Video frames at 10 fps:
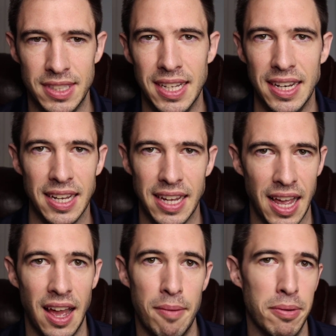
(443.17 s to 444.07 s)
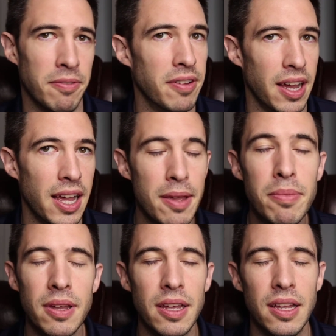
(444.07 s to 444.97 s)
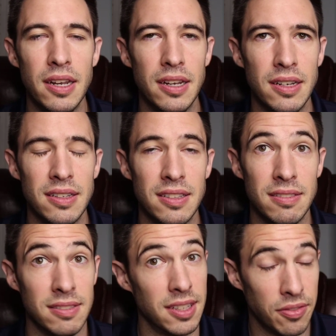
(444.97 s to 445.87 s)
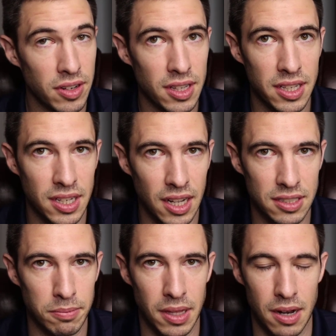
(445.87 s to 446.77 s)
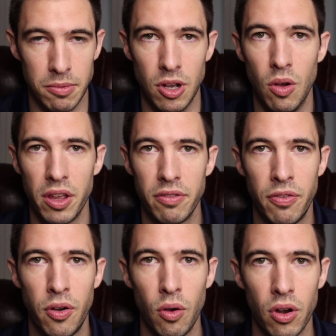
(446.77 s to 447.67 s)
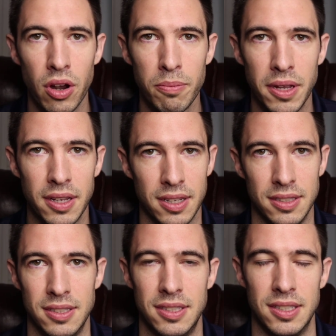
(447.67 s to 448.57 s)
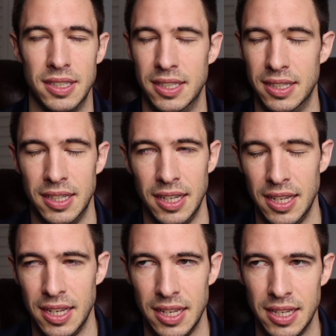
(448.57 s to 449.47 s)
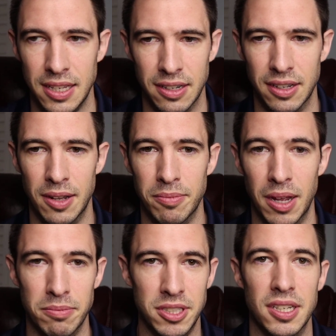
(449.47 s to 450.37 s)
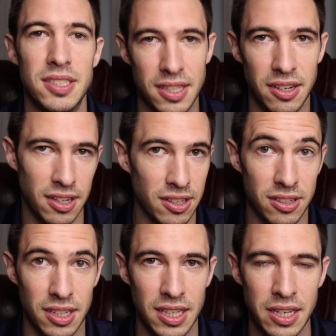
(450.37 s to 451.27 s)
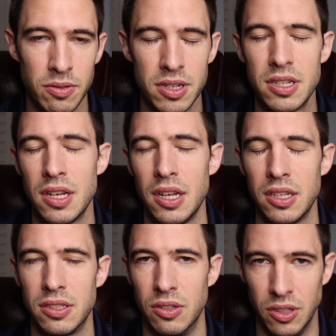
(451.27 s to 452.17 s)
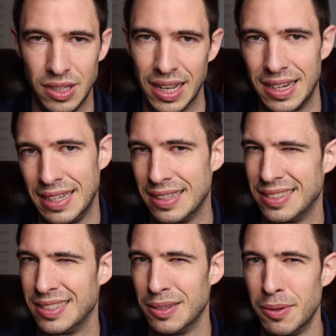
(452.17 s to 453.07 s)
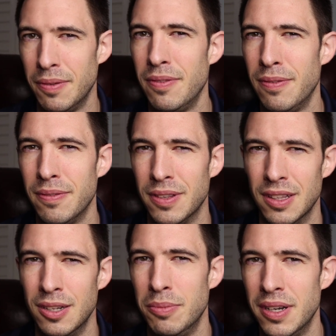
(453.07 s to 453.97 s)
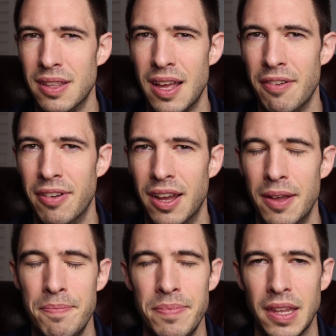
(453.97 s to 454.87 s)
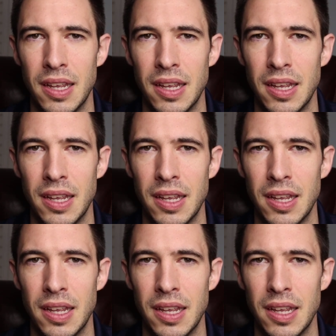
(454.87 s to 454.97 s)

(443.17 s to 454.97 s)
dating app vibe, and definitely not something I'm going for, because I'm just there to learn the language. So you kind of get a little bit of that vibe,